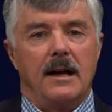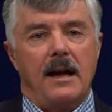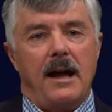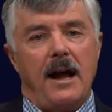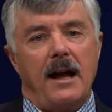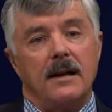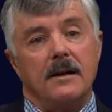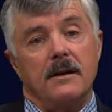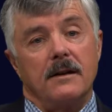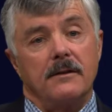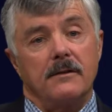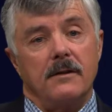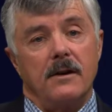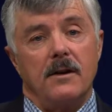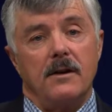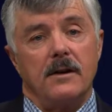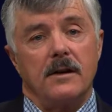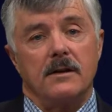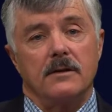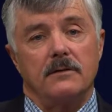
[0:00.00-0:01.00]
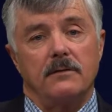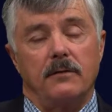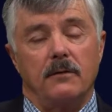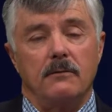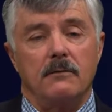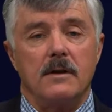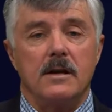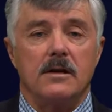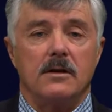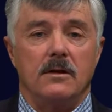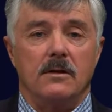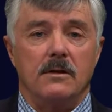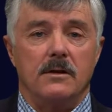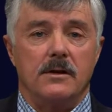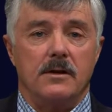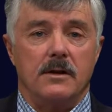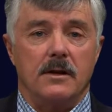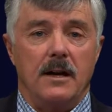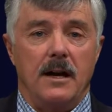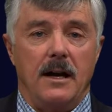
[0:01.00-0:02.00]
and other areas for
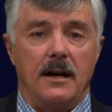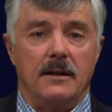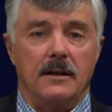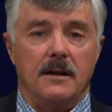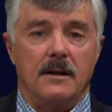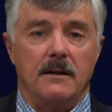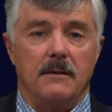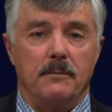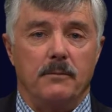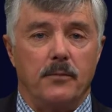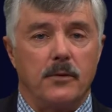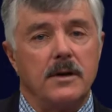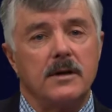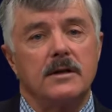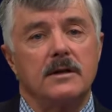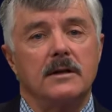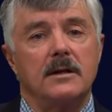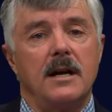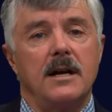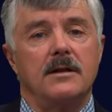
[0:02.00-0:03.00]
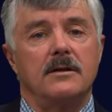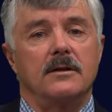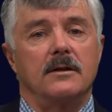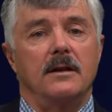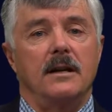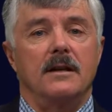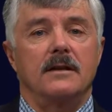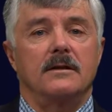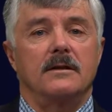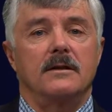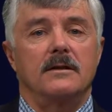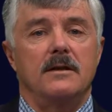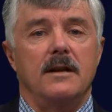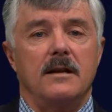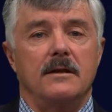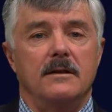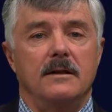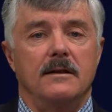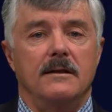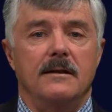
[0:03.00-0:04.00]
research that the presentation has
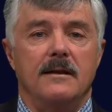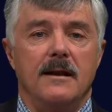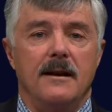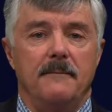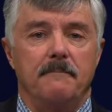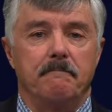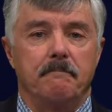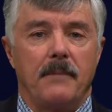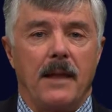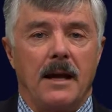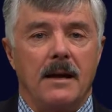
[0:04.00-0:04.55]
suggested to them.